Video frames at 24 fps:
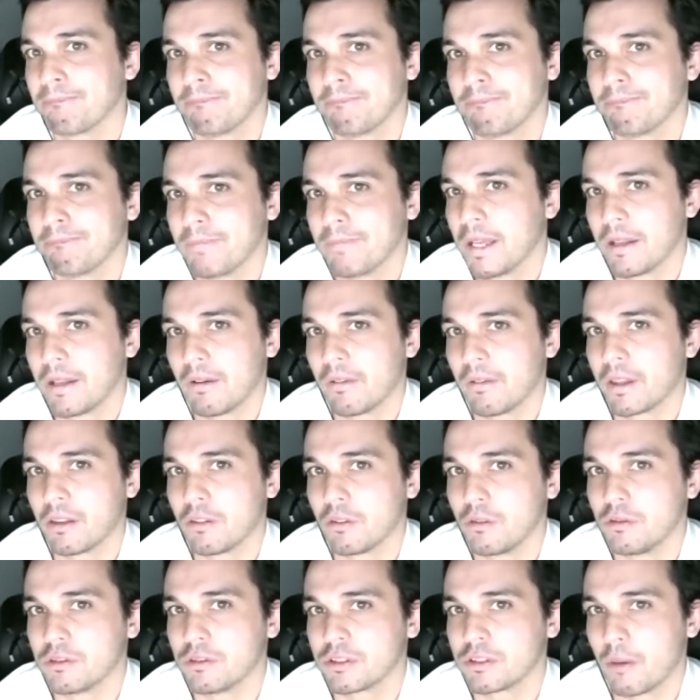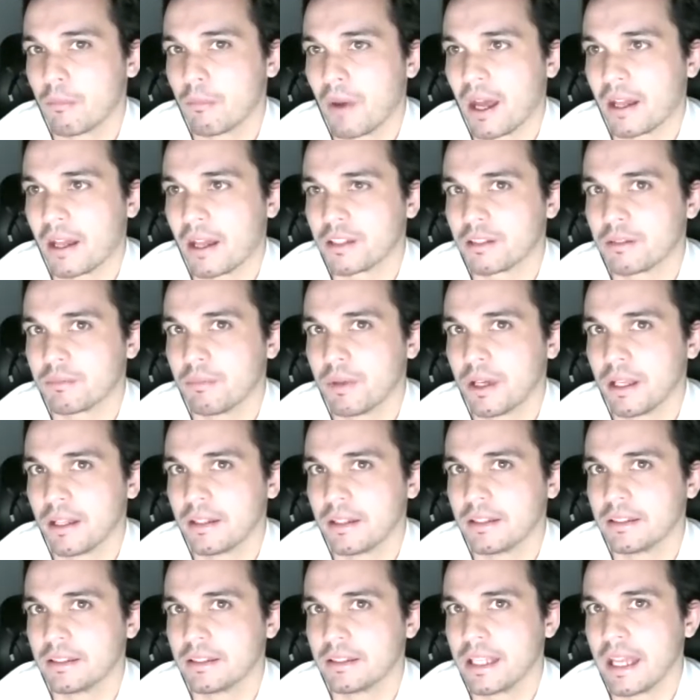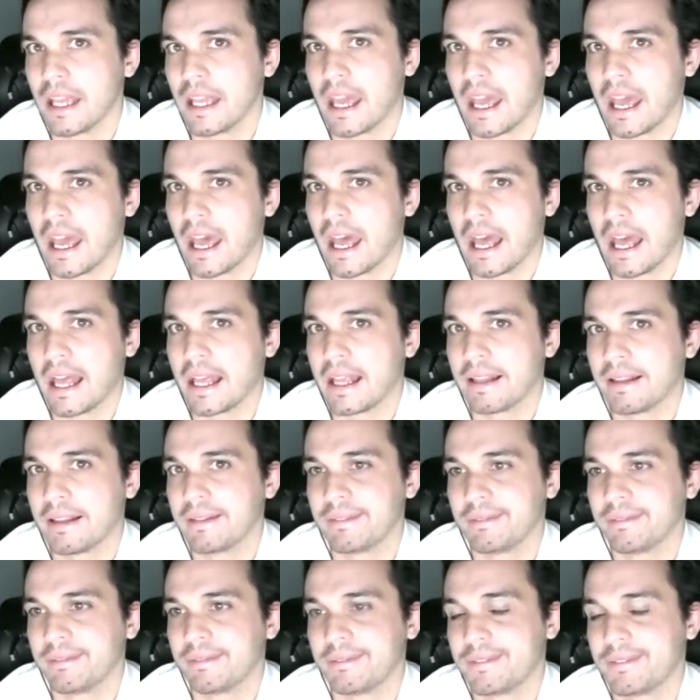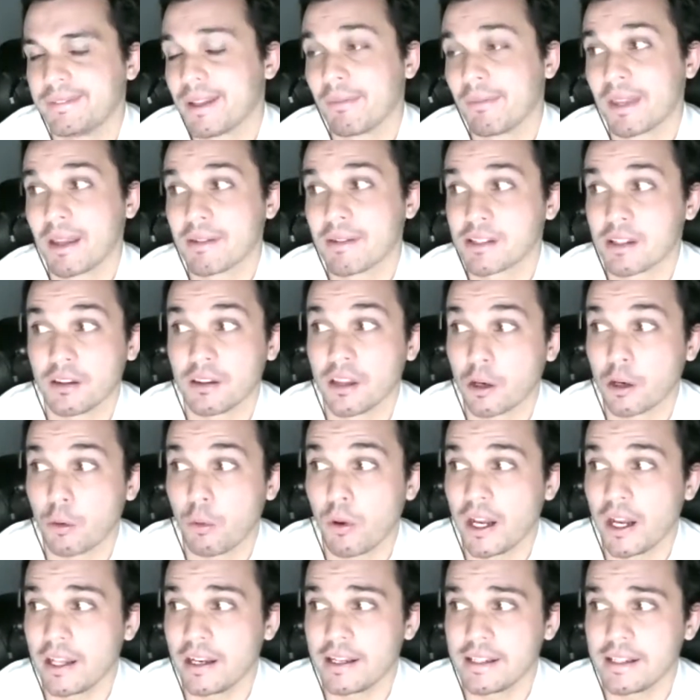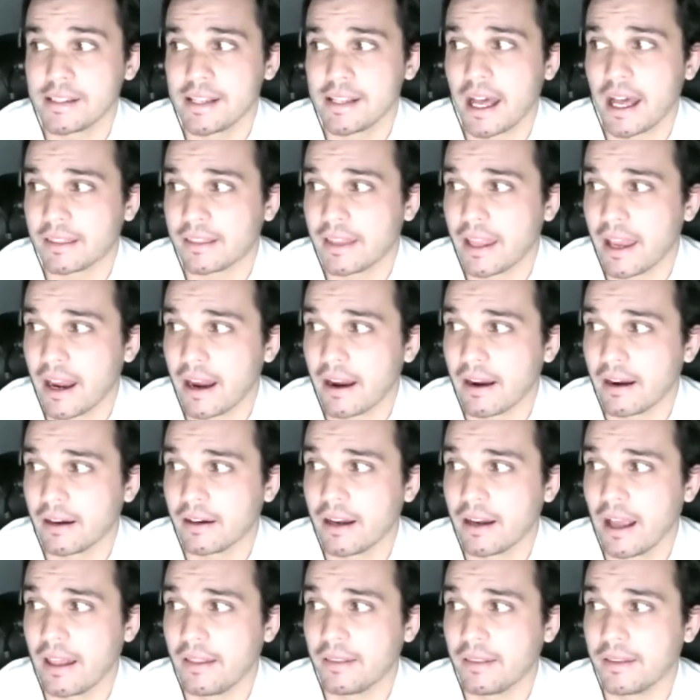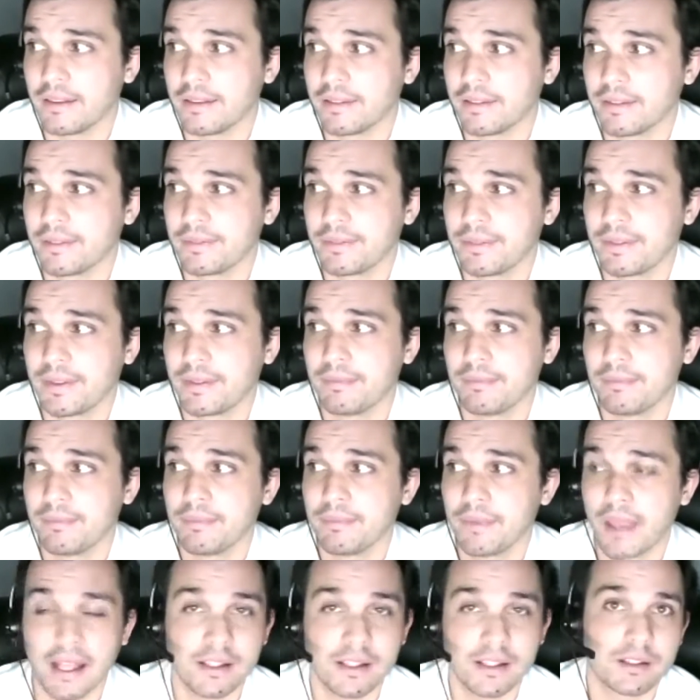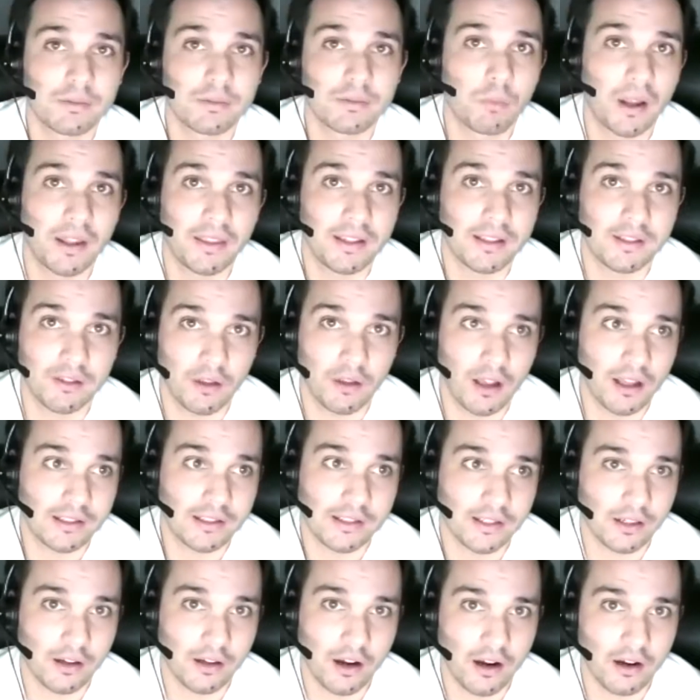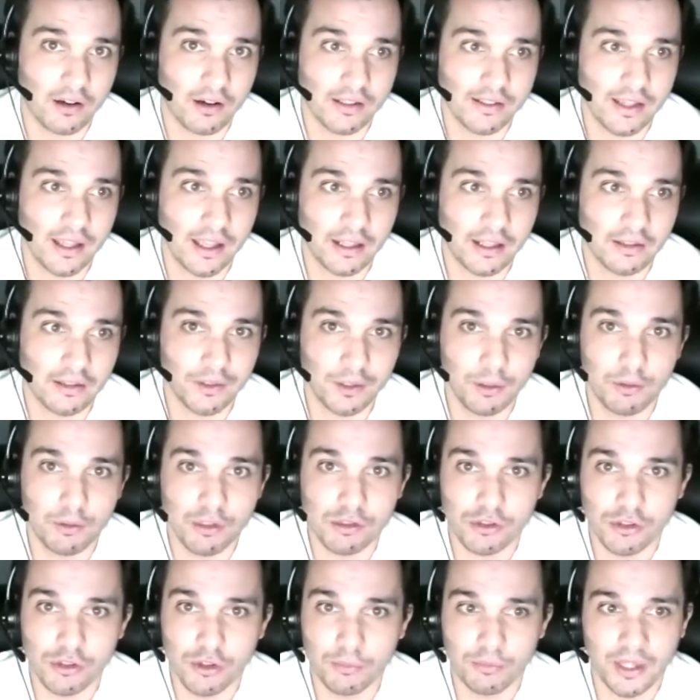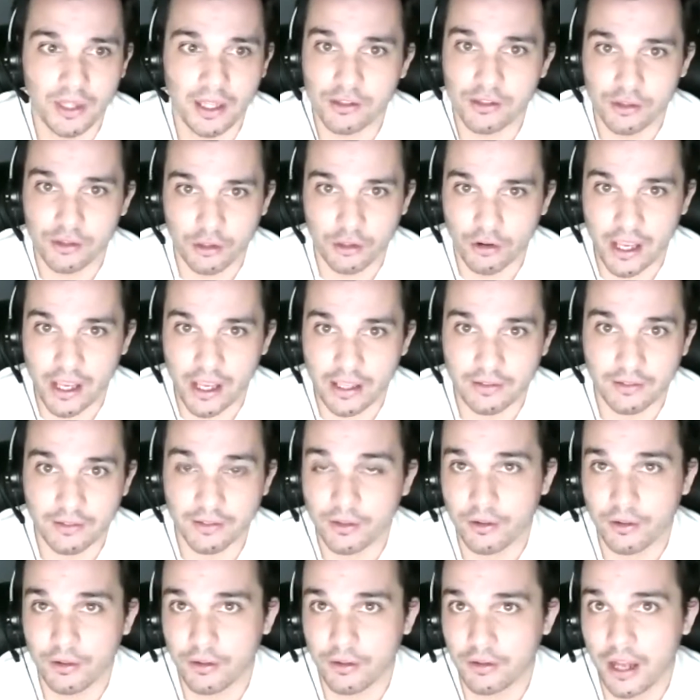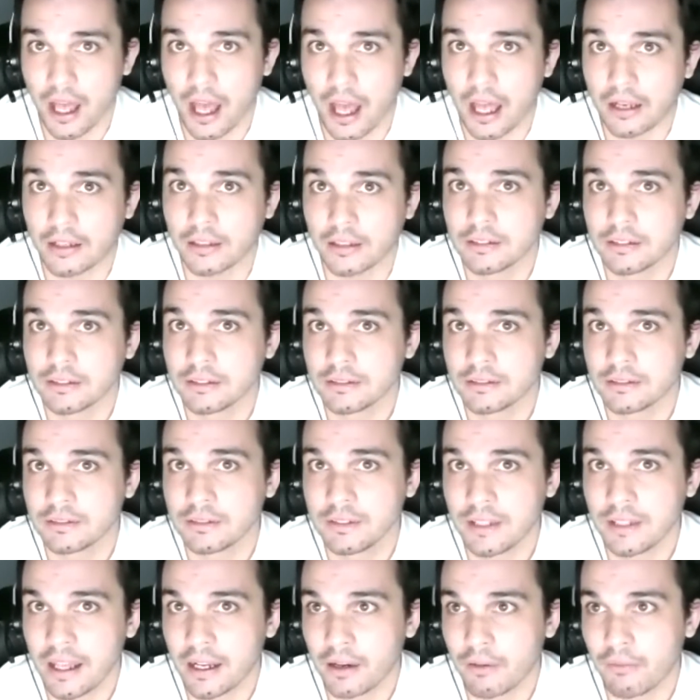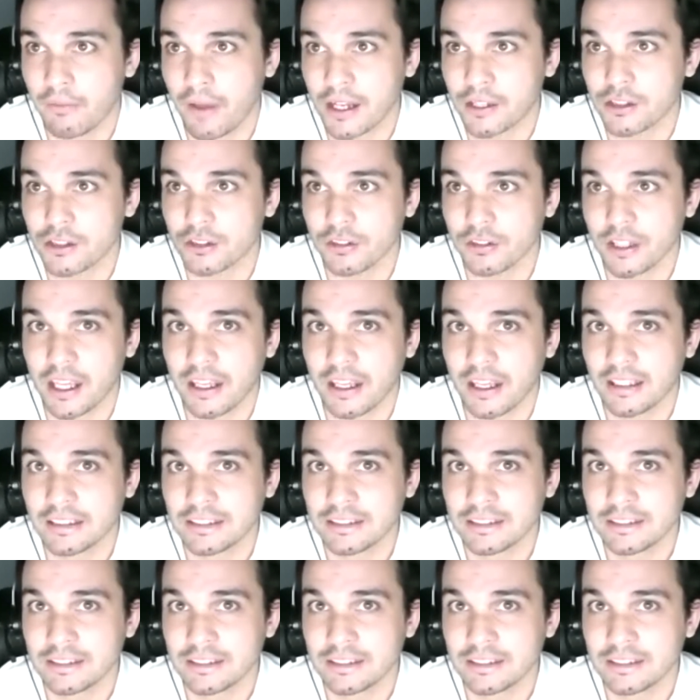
you can only lose so much, but sometimes the liquidity is not there. And that's when these losses occur, is that you assume things are great until they're not. And eventually,